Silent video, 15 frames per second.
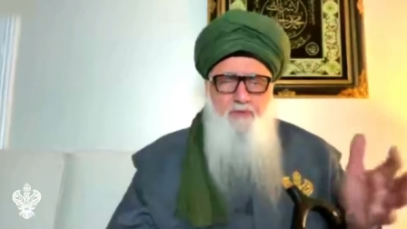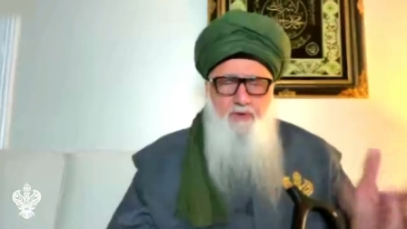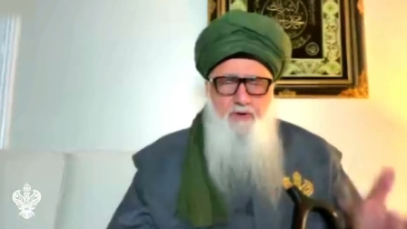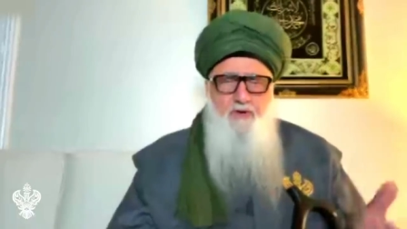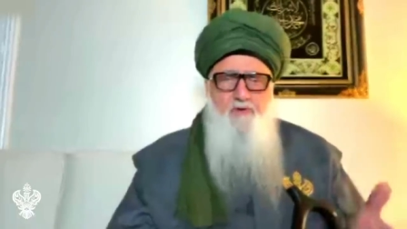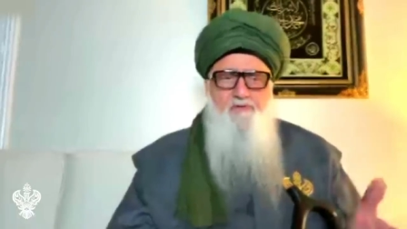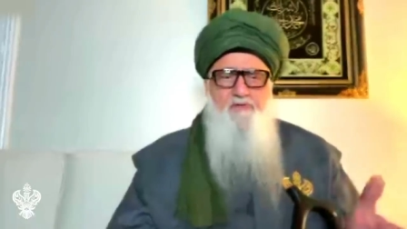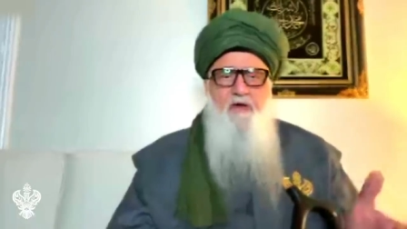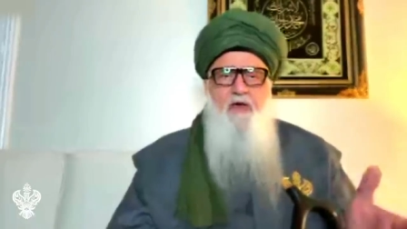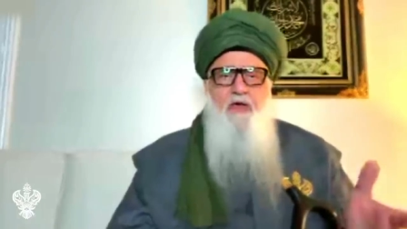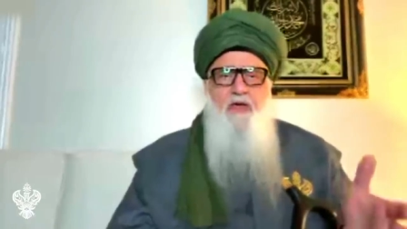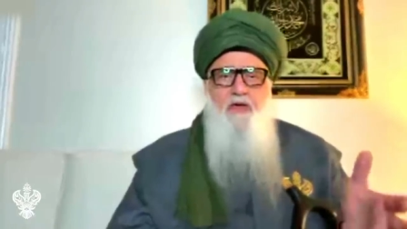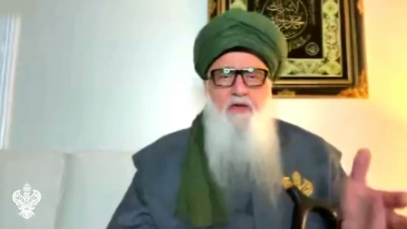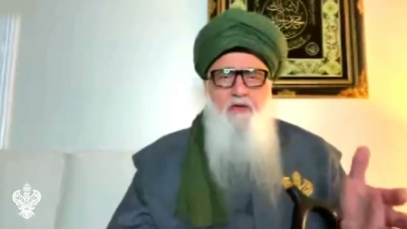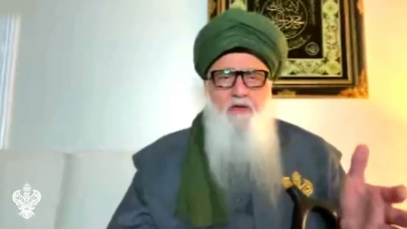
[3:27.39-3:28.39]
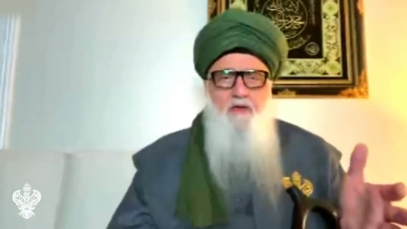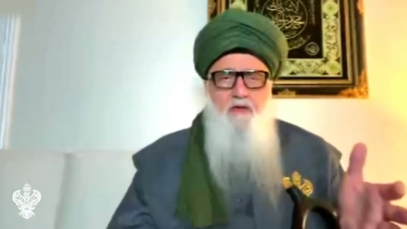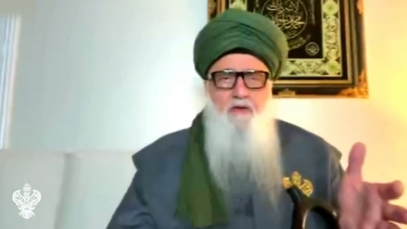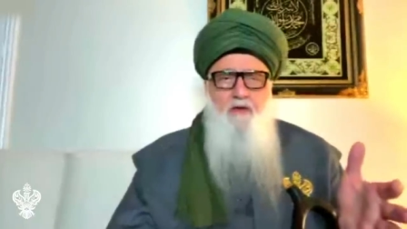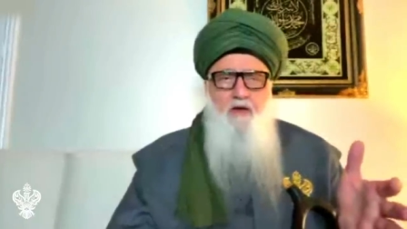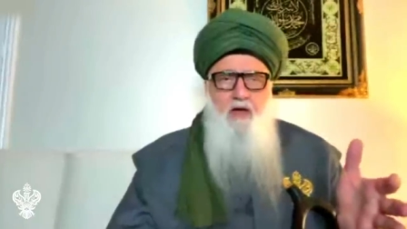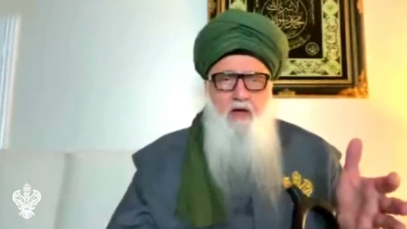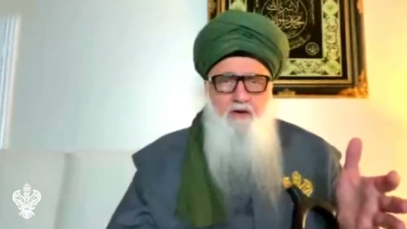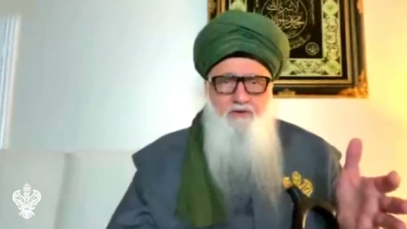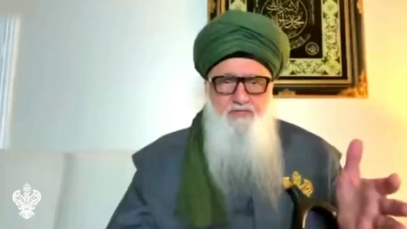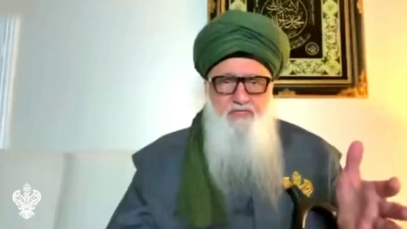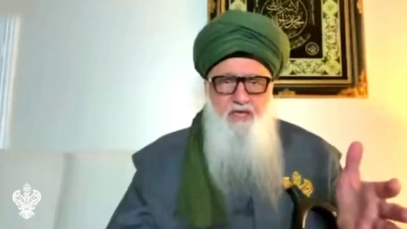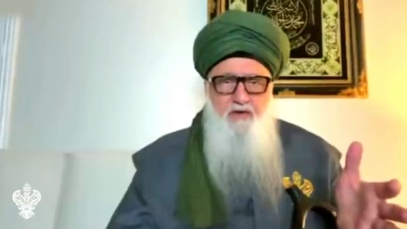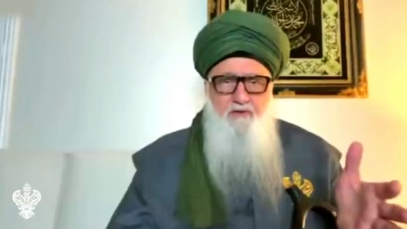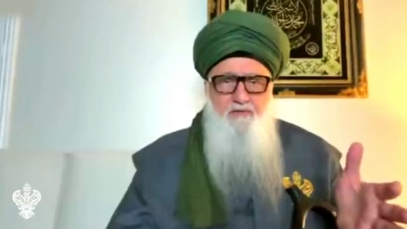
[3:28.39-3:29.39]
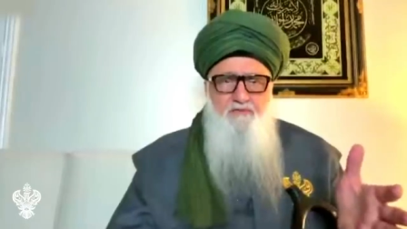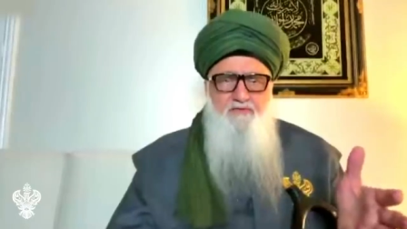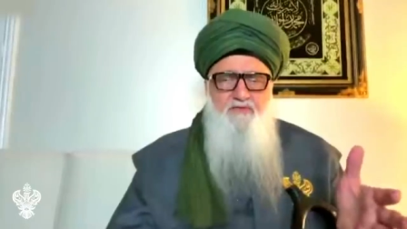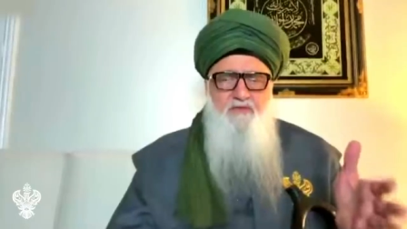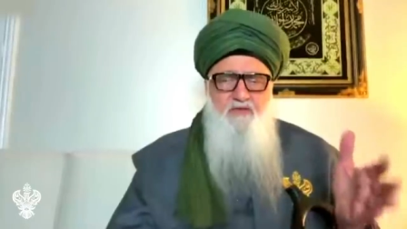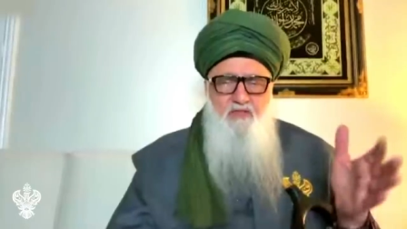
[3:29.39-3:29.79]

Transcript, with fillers: purifying ourselves,